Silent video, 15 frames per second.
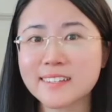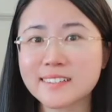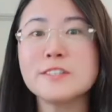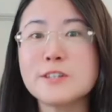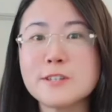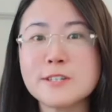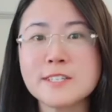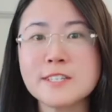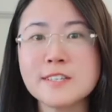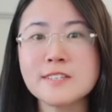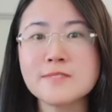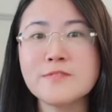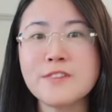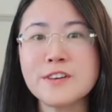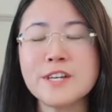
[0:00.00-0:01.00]
There's
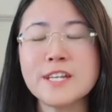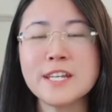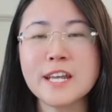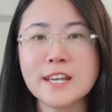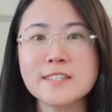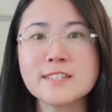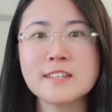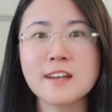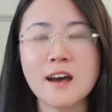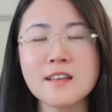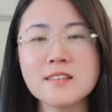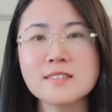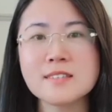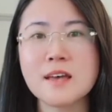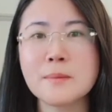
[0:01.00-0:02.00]
this very nice
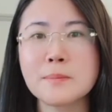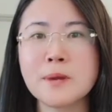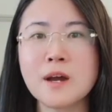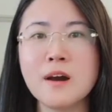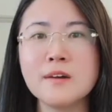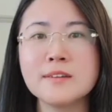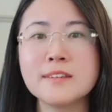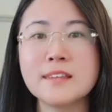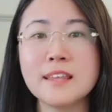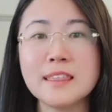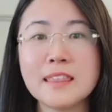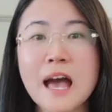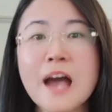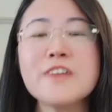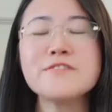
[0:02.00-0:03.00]
concept called
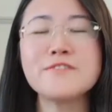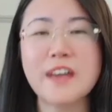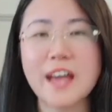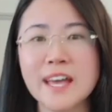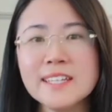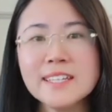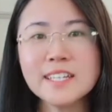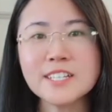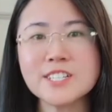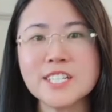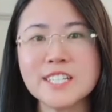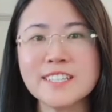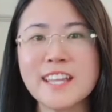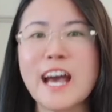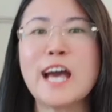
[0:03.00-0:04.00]
life
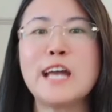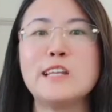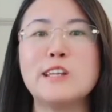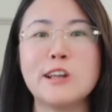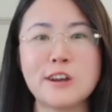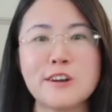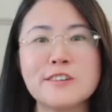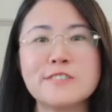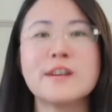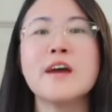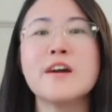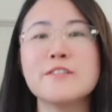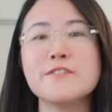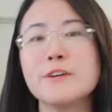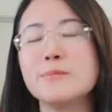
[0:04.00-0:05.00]
energy that I learned
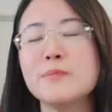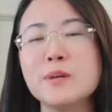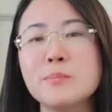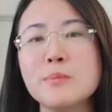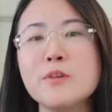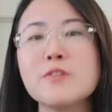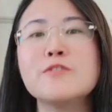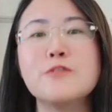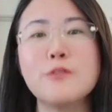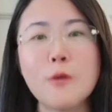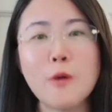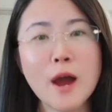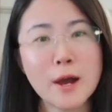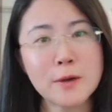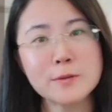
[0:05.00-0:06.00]
from the book
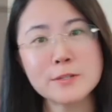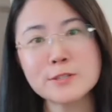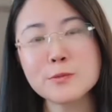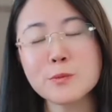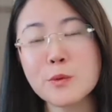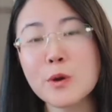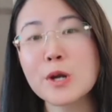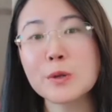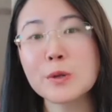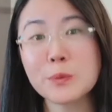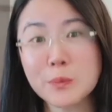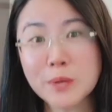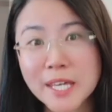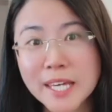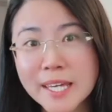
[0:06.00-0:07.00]
4 Hours Work
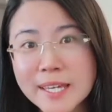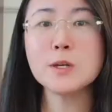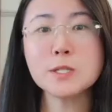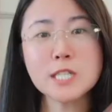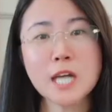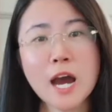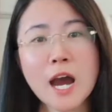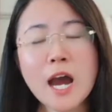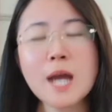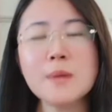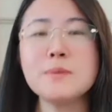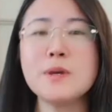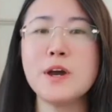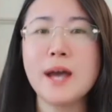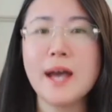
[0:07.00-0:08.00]
Week. Your time,
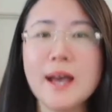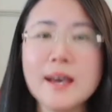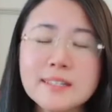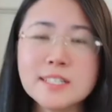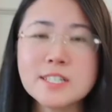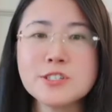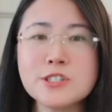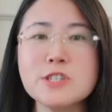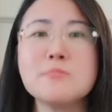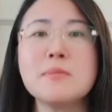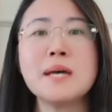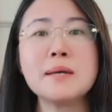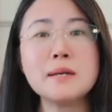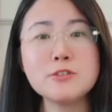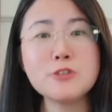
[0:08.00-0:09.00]
your energy,
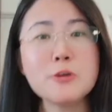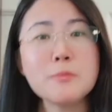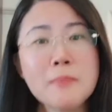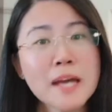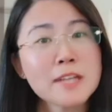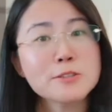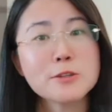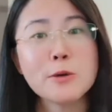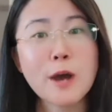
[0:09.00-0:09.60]
your mental